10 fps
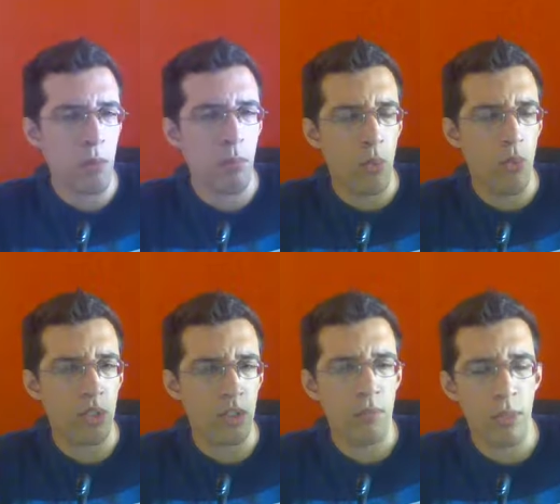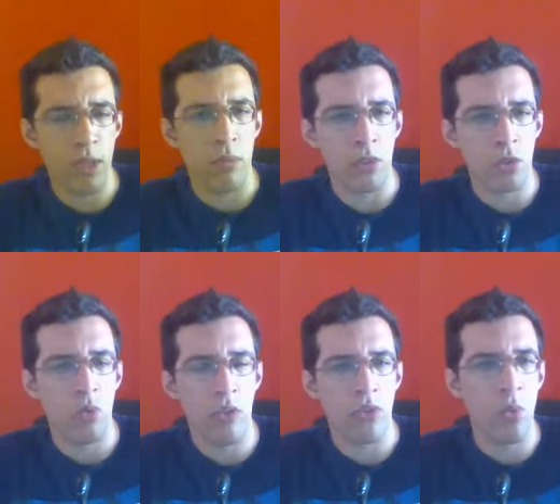important people
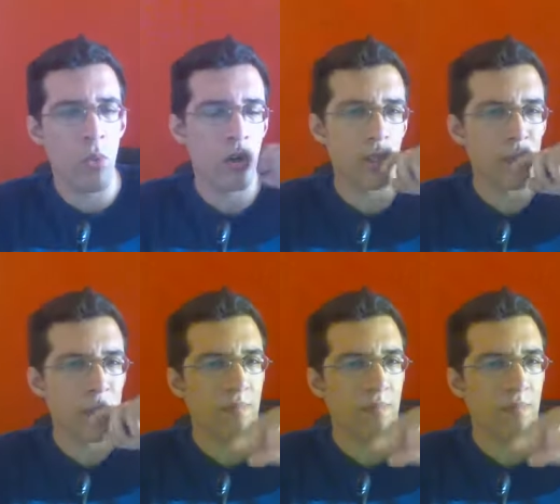throughout the world,